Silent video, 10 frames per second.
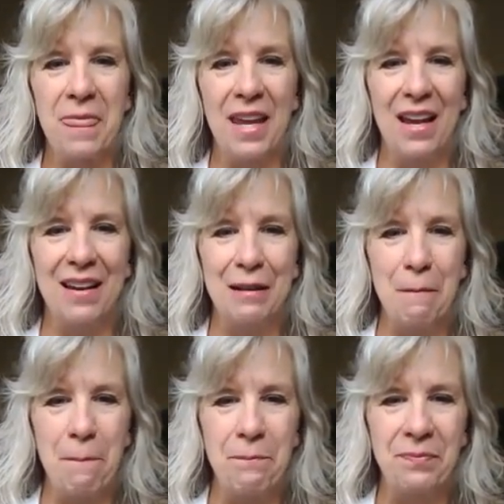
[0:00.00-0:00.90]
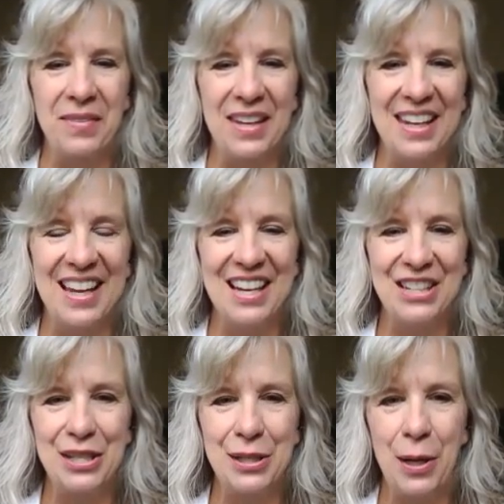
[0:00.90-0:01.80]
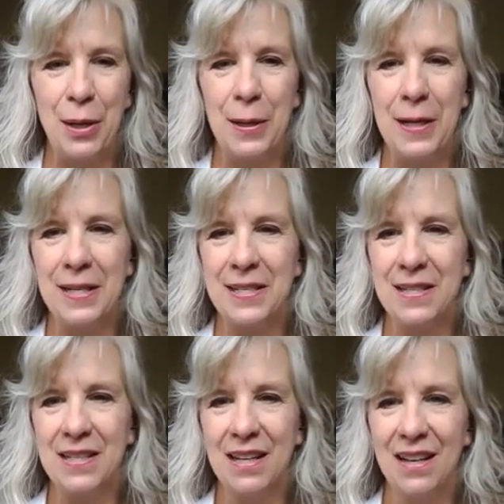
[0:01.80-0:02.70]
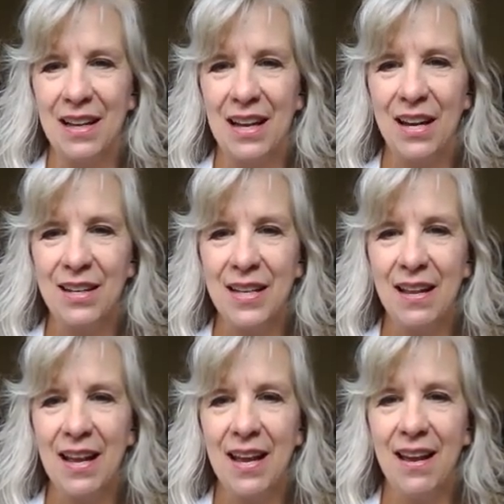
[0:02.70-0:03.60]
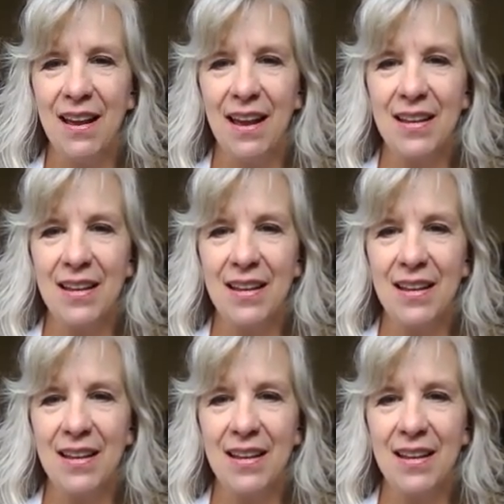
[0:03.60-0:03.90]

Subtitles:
And I just saw, how do you say it? Estefania?